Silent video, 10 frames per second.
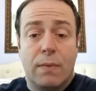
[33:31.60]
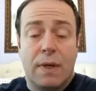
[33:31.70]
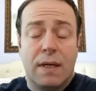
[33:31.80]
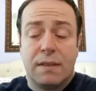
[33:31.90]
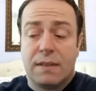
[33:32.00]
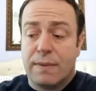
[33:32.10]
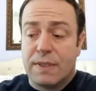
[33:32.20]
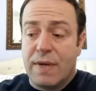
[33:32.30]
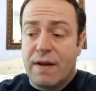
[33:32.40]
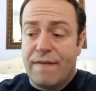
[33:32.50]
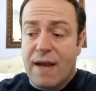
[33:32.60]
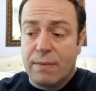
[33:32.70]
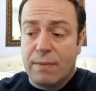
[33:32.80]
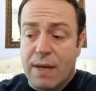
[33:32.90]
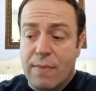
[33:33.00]
As a matter of
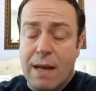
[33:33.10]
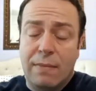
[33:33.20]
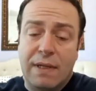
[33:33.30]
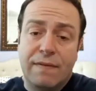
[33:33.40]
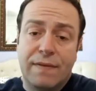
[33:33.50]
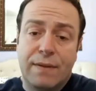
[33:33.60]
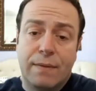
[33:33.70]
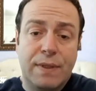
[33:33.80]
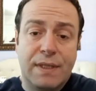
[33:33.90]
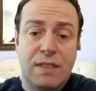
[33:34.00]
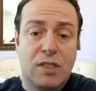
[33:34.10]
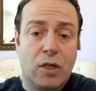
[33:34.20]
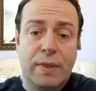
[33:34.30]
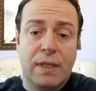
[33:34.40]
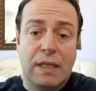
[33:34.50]
fact, my mom lived with this
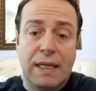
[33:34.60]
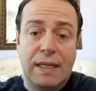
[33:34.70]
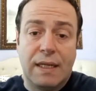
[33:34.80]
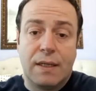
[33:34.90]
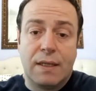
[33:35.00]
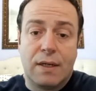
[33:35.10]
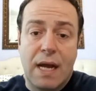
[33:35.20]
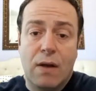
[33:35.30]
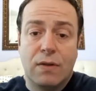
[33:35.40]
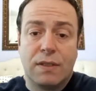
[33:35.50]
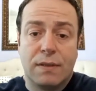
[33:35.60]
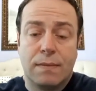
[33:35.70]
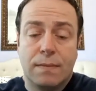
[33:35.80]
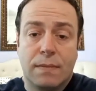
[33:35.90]
Serbian lady in her house.